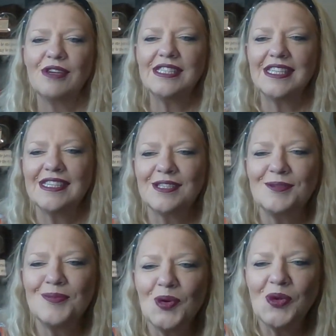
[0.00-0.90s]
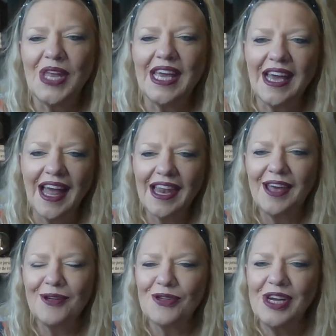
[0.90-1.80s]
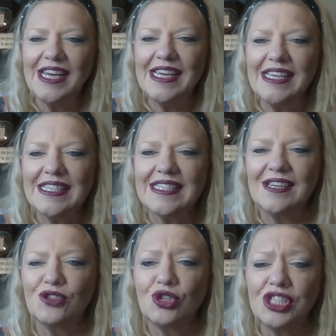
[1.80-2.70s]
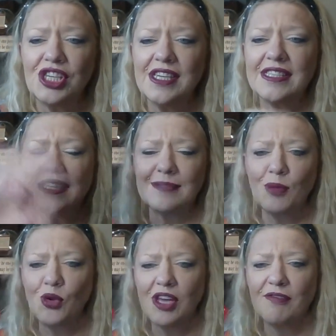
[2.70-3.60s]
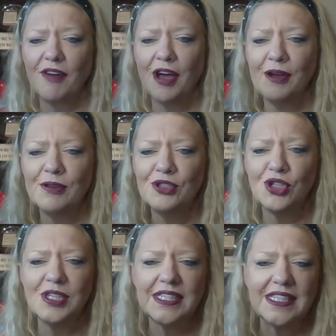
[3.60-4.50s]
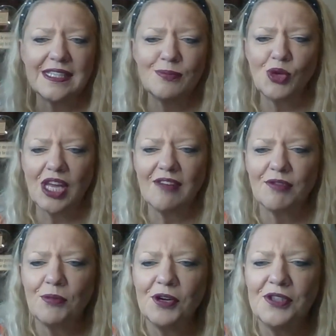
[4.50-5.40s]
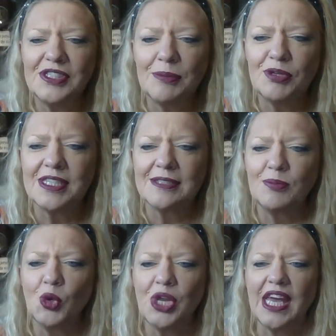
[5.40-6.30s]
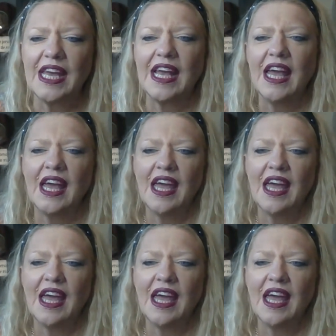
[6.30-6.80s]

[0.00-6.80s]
Grace says, good morning. Hello, Grace. Trisha says, morning, folks. Judy says, morning, everyone. Deborah says, morning.